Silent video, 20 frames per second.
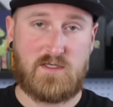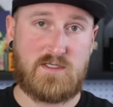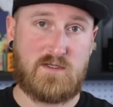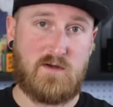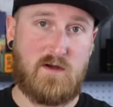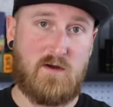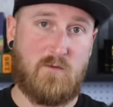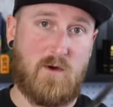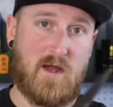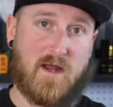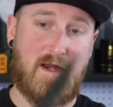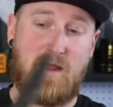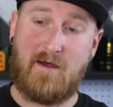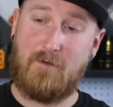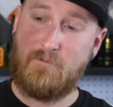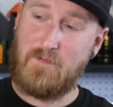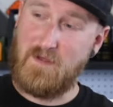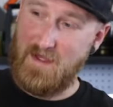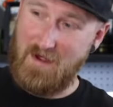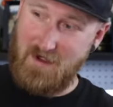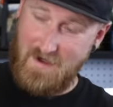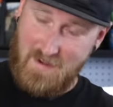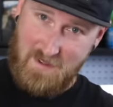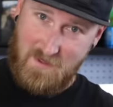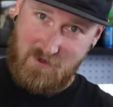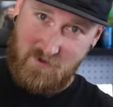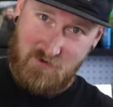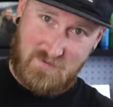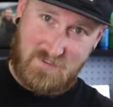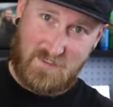So I went up and
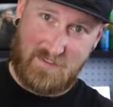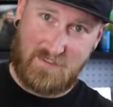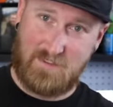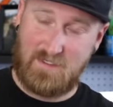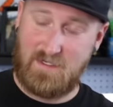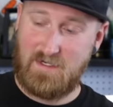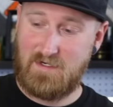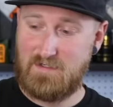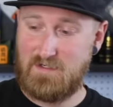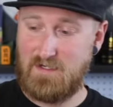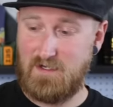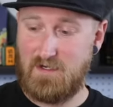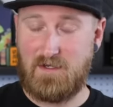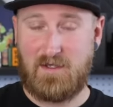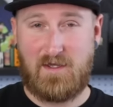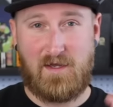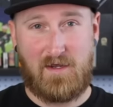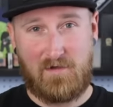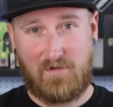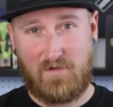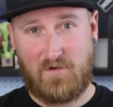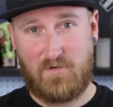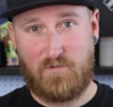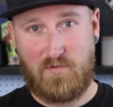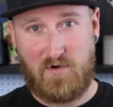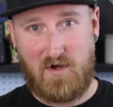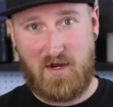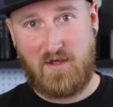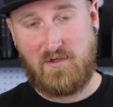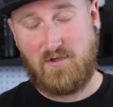used this thing to cut a little
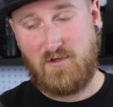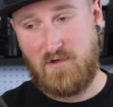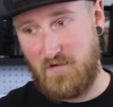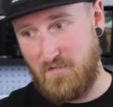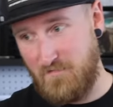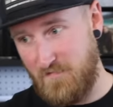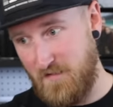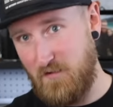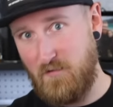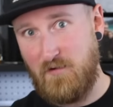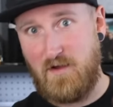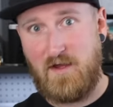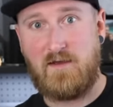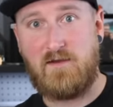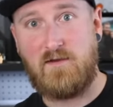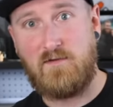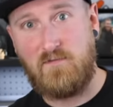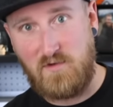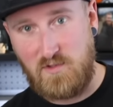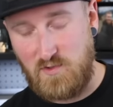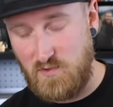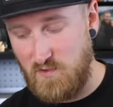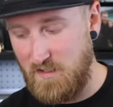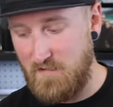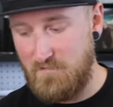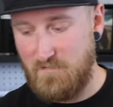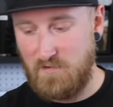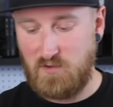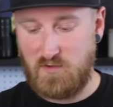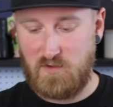branch off. That way I could
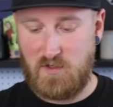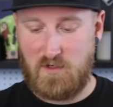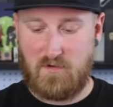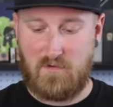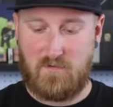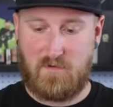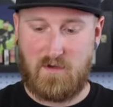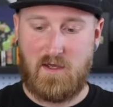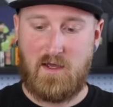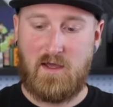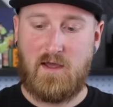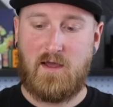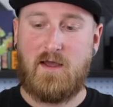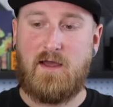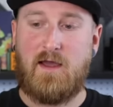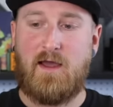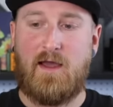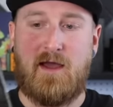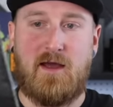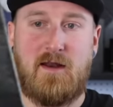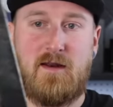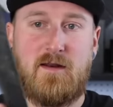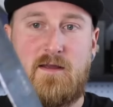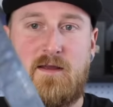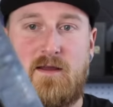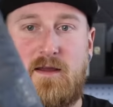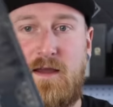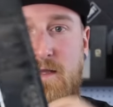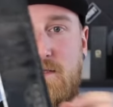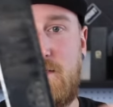retrieve the drone. And
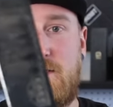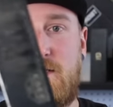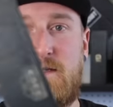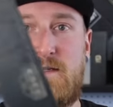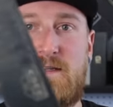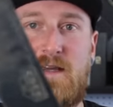as you can